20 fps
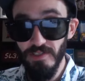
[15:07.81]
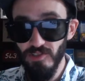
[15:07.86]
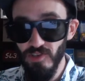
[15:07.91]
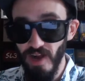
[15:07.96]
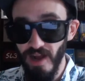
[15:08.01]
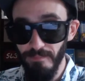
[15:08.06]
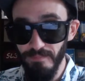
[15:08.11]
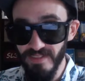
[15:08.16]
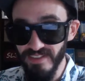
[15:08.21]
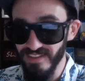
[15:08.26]

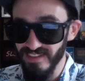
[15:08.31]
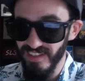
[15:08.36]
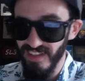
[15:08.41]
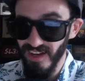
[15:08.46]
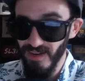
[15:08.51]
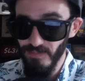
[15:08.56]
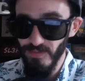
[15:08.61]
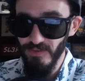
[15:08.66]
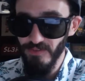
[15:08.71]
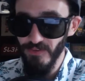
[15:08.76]
drop a
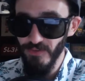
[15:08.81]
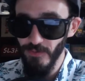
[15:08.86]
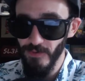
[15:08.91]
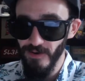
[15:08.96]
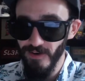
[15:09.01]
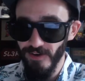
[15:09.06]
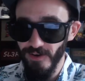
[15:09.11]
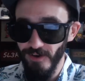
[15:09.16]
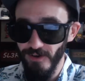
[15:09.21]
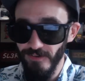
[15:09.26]
sub if you
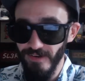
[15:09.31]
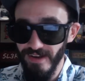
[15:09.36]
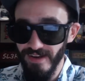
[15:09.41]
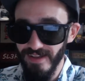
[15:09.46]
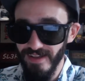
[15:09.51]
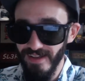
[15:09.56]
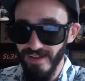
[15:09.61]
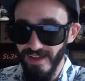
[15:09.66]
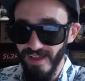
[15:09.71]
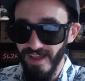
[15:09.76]
aren't
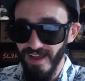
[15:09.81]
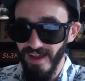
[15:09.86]
already.